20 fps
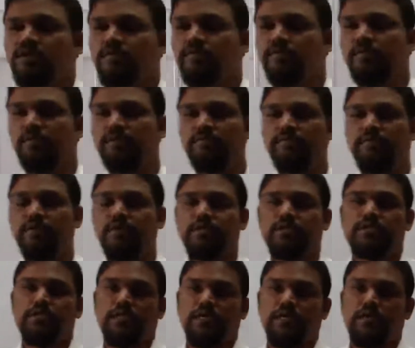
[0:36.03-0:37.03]
for the
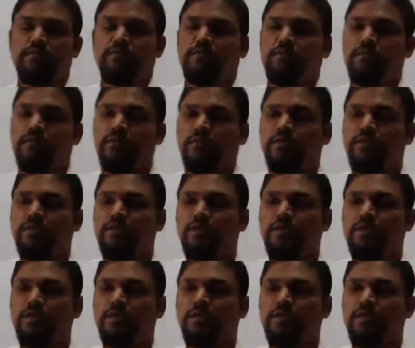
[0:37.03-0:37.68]
first time